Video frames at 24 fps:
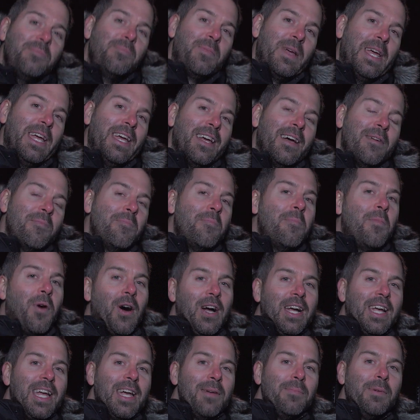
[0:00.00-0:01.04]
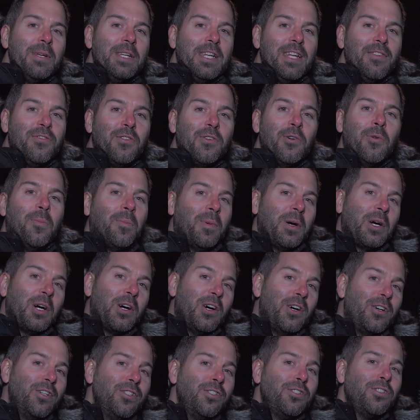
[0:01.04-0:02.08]
bit might get a bit difficult
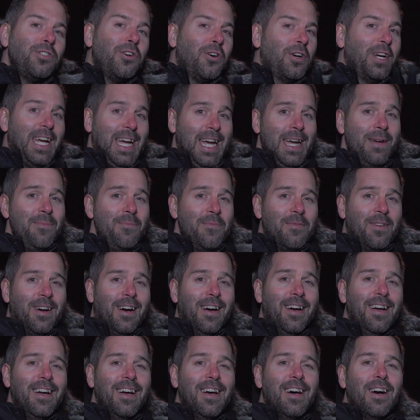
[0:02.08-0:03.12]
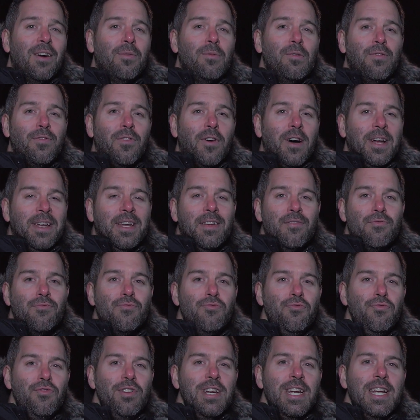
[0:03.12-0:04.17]
because your camera will find it
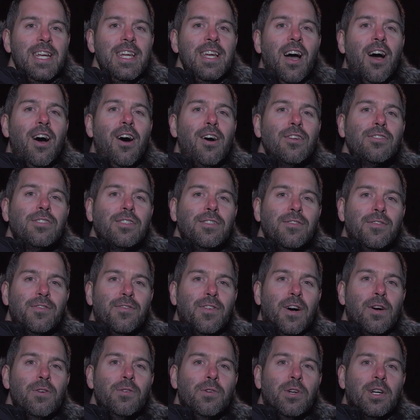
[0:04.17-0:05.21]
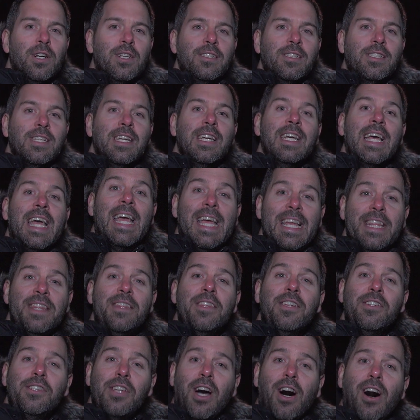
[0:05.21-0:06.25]
really hard to focus in
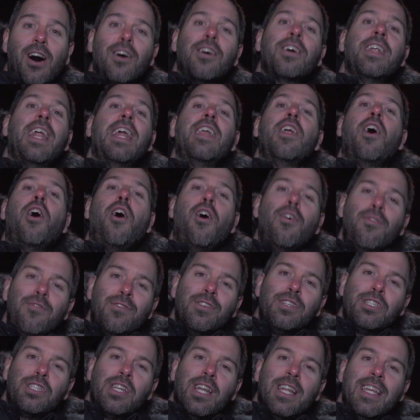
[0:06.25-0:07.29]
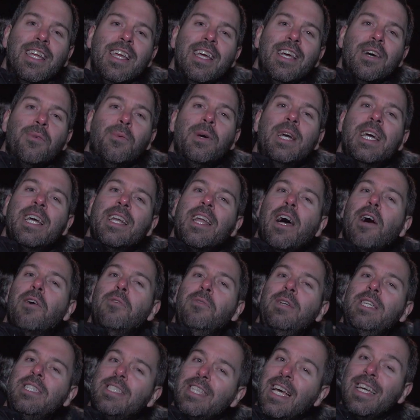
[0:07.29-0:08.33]
the dark. And obviously we can
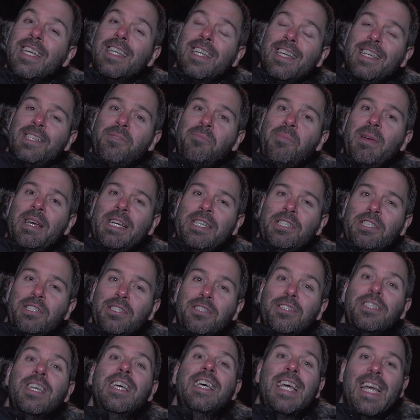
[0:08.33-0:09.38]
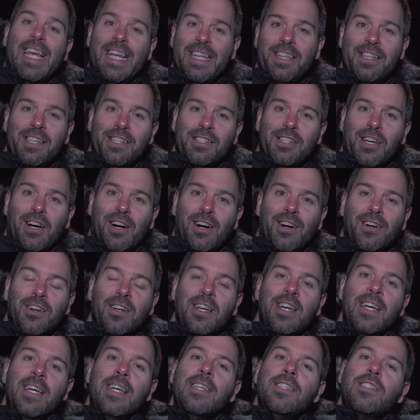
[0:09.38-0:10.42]
only take these pictures in the dark.
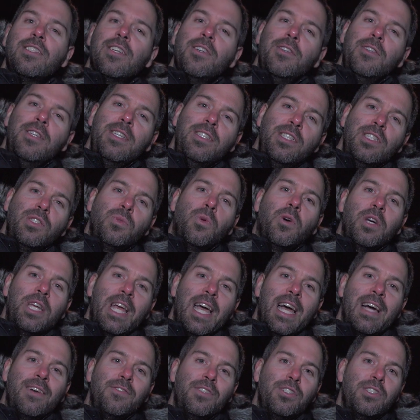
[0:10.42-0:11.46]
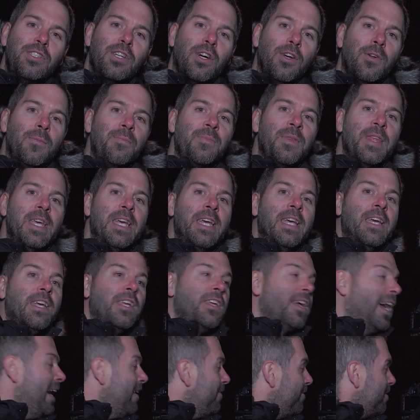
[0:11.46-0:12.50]
So this is what you have to do.
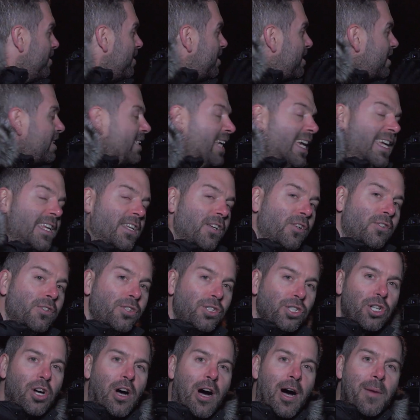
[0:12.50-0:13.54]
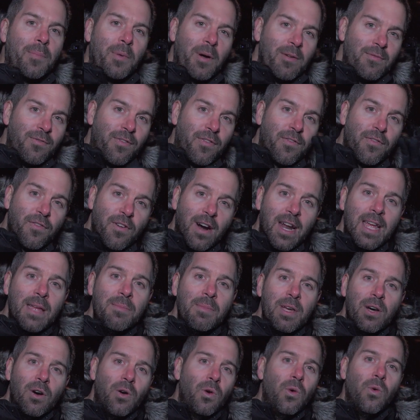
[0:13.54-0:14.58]
You have to set your shot and frame
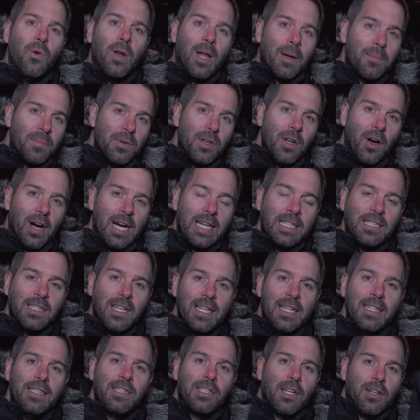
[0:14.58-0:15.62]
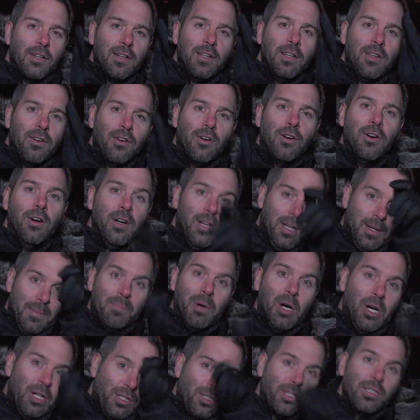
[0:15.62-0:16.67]
it all up nicely so that your
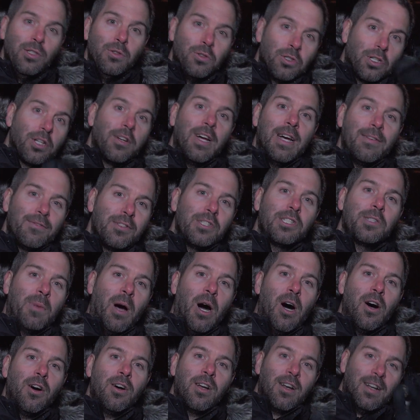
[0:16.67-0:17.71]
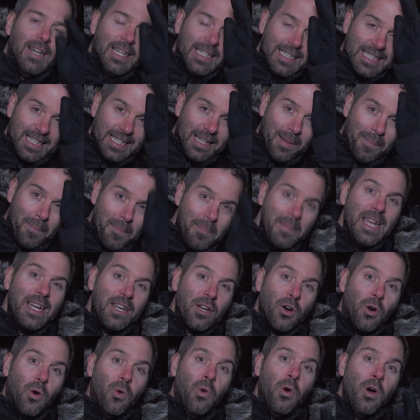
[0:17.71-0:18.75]
person who's gonna have the sparkler is in the
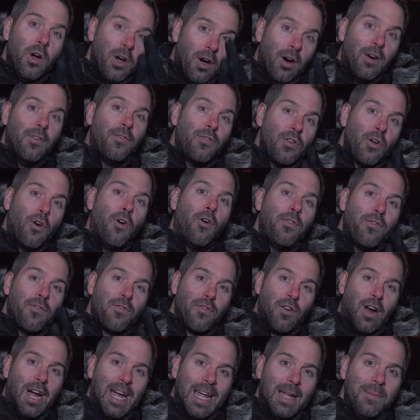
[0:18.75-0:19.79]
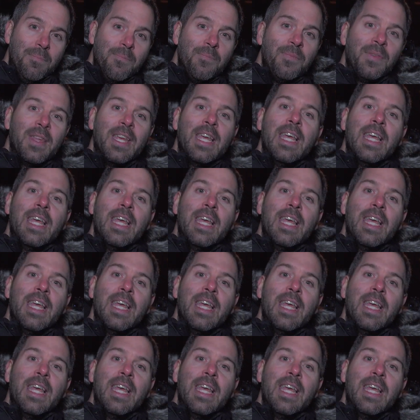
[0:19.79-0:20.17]
middle of your frame.